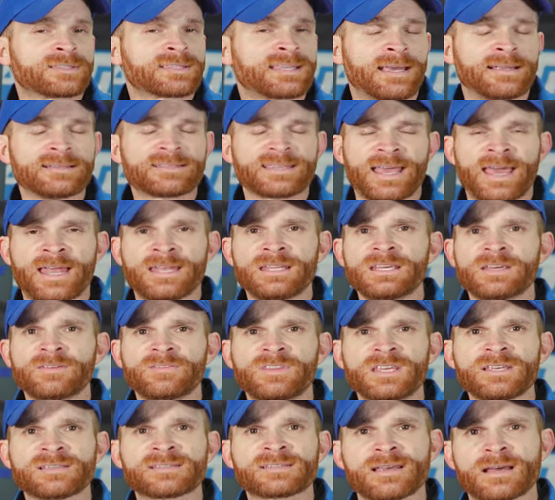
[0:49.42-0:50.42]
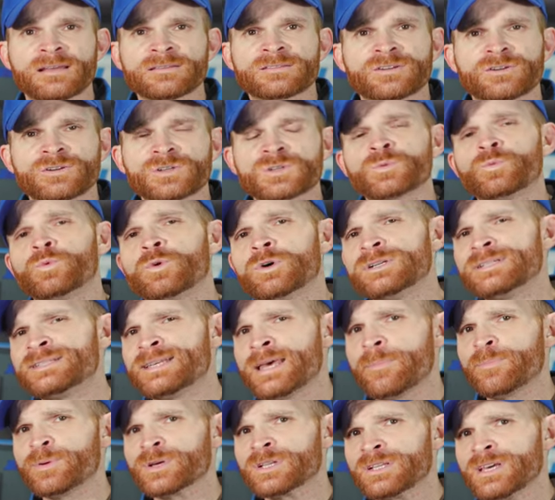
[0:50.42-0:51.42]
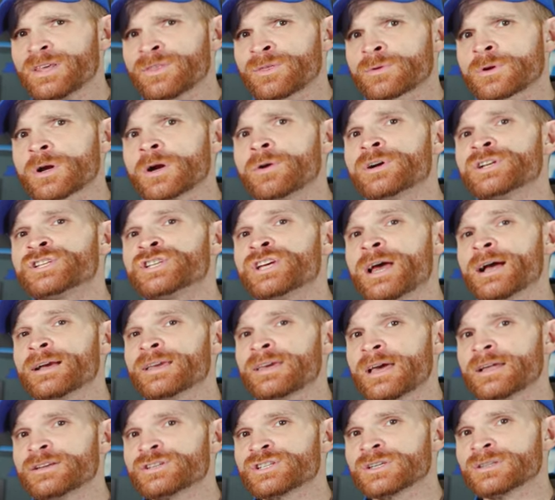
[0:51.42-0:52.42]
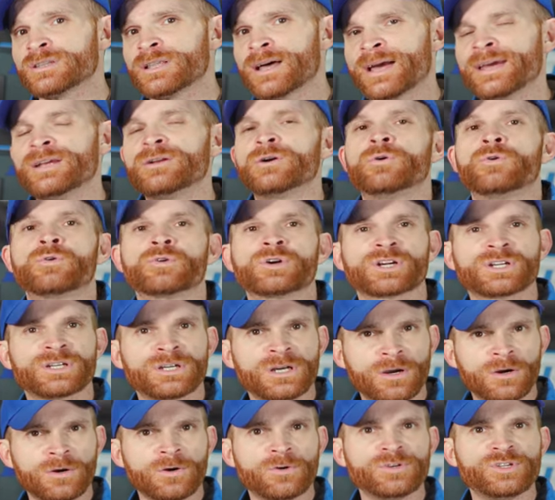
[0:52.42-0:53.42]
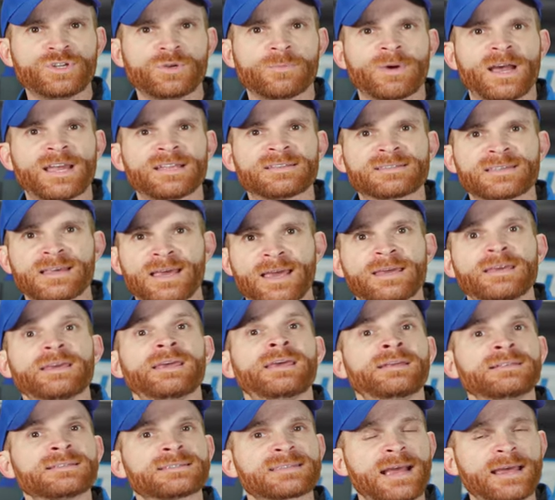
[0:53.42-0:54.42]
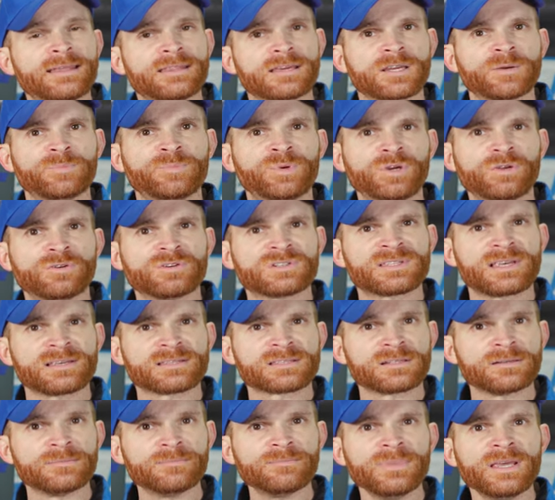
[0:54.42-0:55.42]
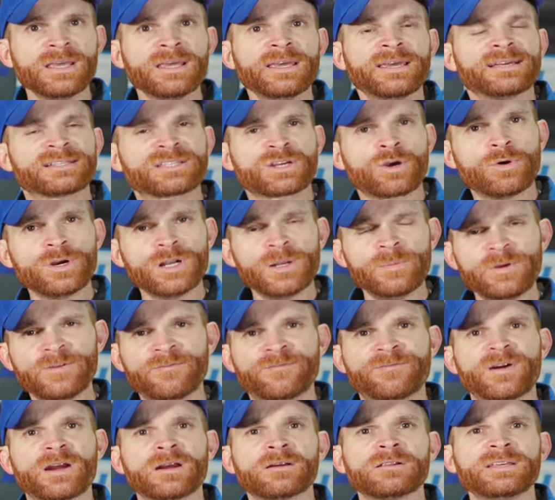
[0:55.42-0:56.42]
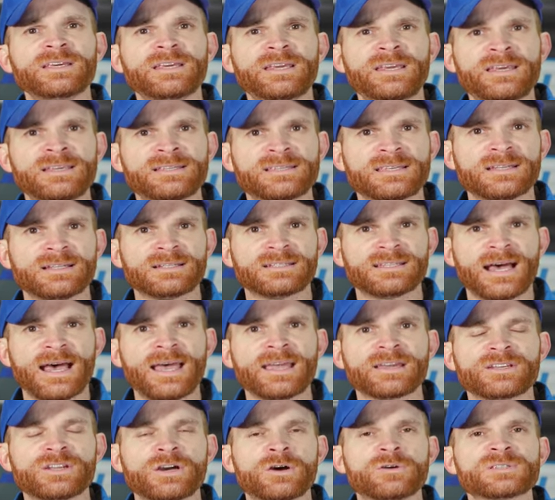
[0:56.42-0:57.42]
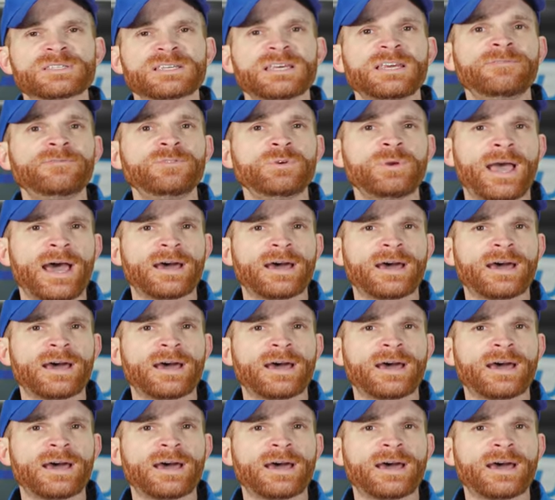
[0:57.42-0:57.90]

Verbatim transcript: since any of these sensors would typically throw a check engine light, or a code you might say, inside the computer system, it's going to be fairly easy to diagnose if you